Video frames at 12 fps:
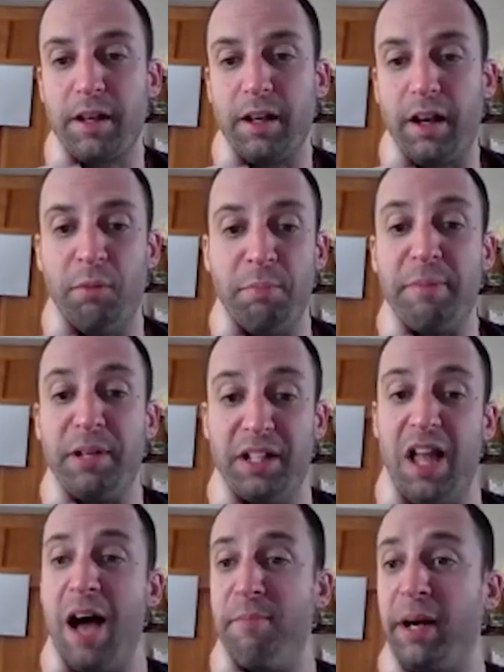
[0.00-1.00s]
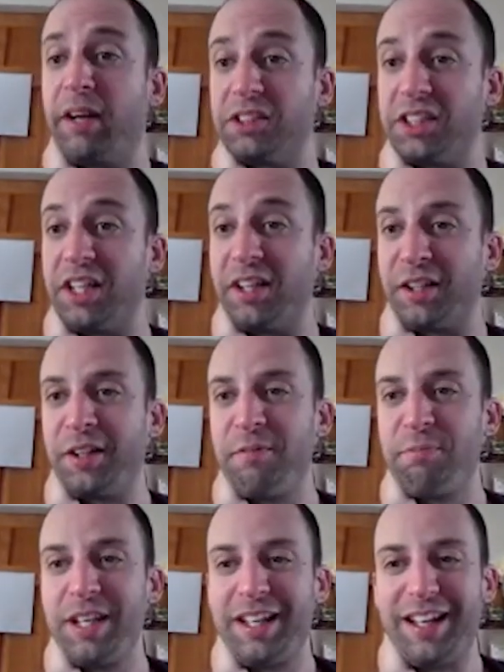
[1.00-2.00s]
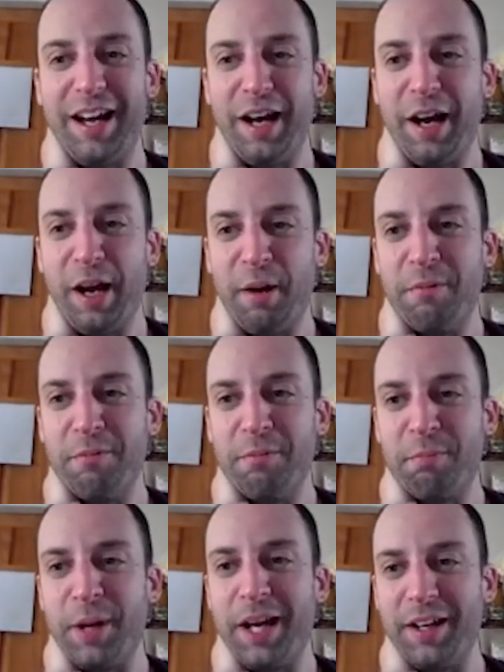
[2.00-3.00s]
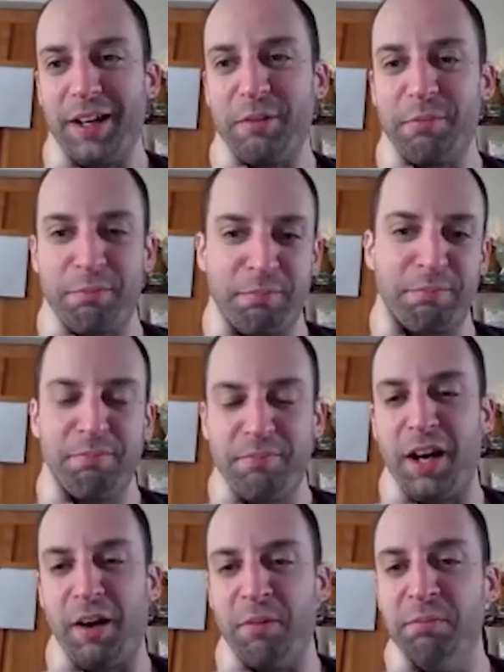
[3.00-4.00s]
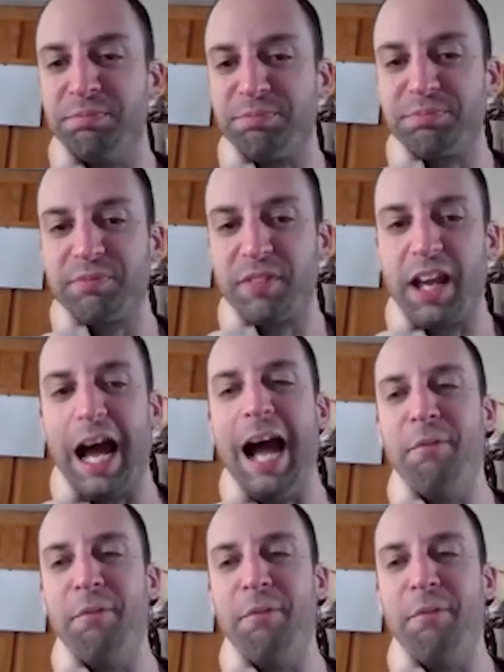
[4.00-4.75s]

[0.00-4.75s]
uh, maybe a lot microcytic. Uh, but you know, I